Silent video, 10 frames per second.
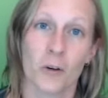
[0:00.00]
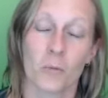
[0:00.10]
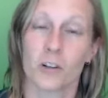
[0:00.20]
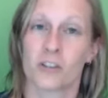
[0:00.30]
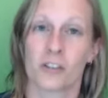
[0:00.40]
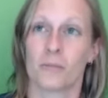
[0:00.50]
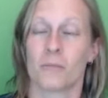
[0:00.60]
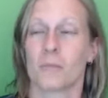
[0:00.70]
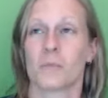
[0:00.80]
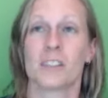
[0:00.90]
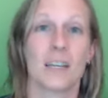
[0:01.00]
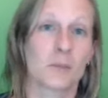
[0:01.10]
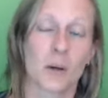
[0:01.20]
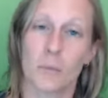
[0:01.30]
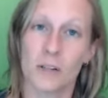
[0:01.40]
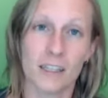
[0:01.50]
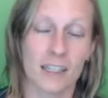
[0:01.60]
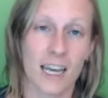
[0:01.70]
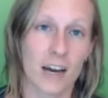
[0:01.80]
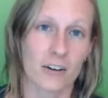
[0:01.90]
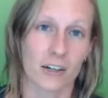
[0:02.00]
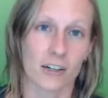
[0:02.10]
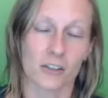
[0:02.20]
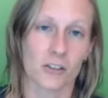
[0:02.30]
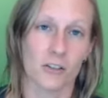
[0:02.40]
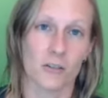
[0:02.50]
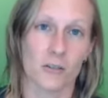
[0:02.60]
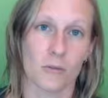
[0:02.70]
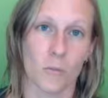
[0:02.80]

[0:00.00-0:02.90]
which seems completely counter to